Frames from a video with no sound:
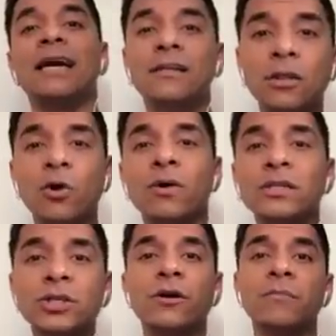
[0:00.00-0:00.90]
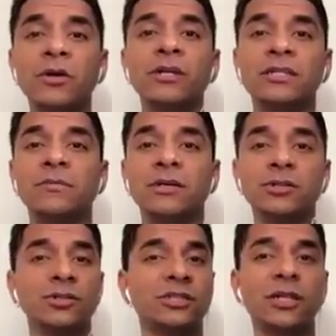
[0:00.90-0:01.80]
that lowers your immunity,
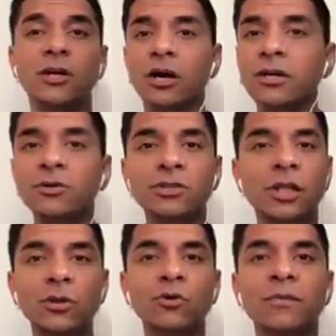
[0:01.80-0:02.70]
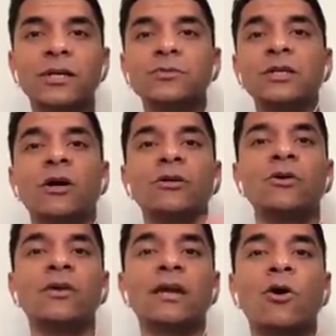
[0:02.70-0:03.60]
because you still got to use the loo, because we all
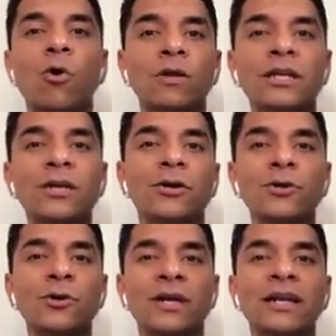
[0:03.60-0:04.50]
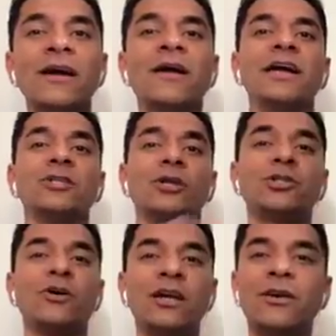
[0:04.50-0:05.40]
know that holding your urine is
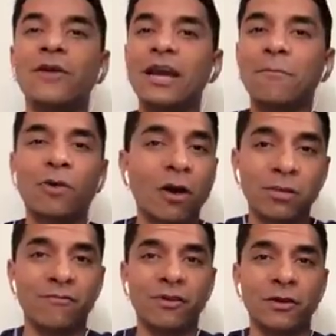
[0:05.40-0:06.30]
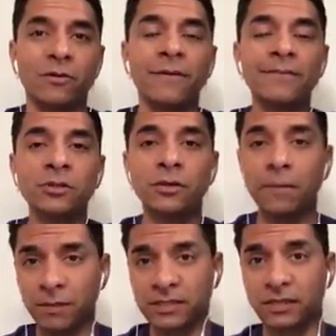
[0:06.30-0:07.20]
also going to create a problem for you. So
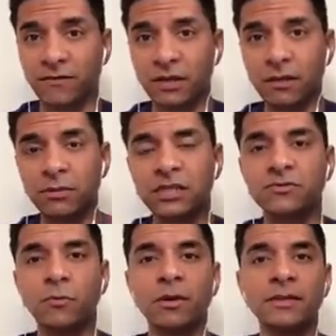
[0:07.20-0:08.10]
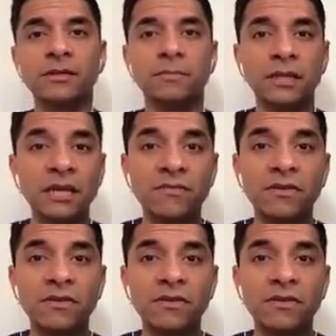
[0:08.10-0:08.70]
yep, it's a difficult place for women to